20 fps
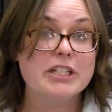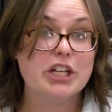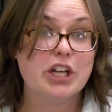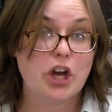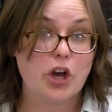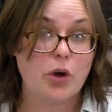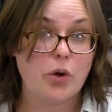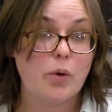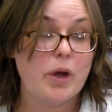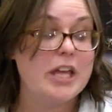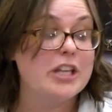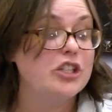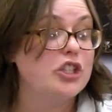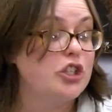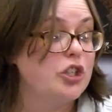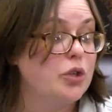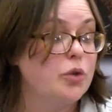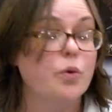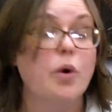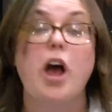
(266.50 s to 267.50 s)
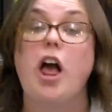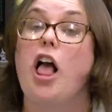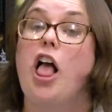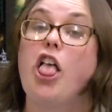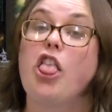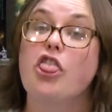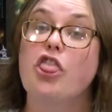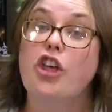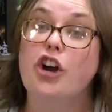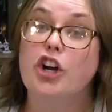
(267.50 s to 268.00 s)
to go into
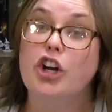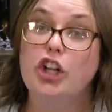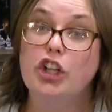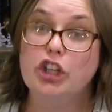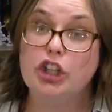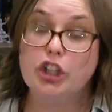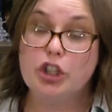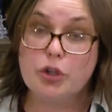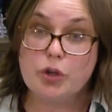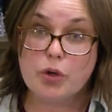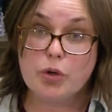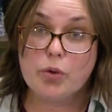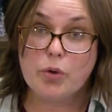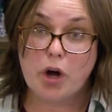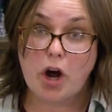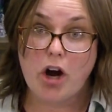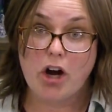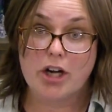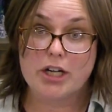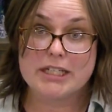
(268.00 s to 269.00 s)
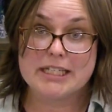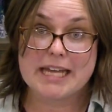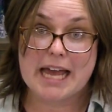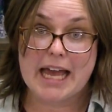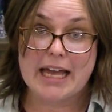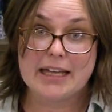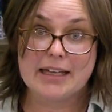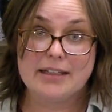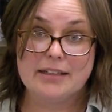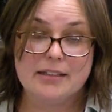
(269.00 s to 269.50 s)
the clue card
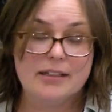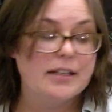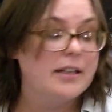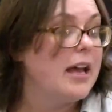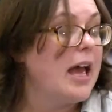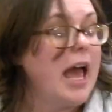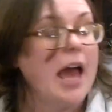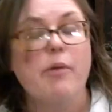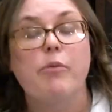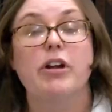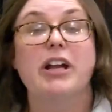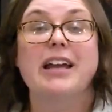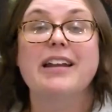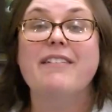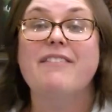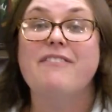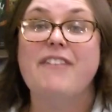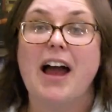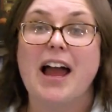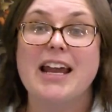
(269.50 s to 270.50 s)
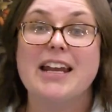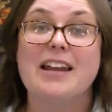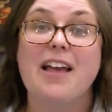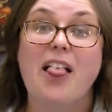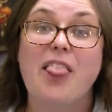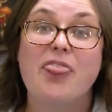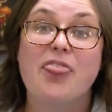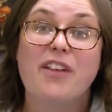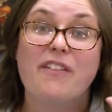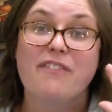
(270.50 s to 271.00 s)
deck, and we're going to find
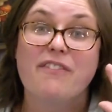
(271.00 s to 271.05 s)
the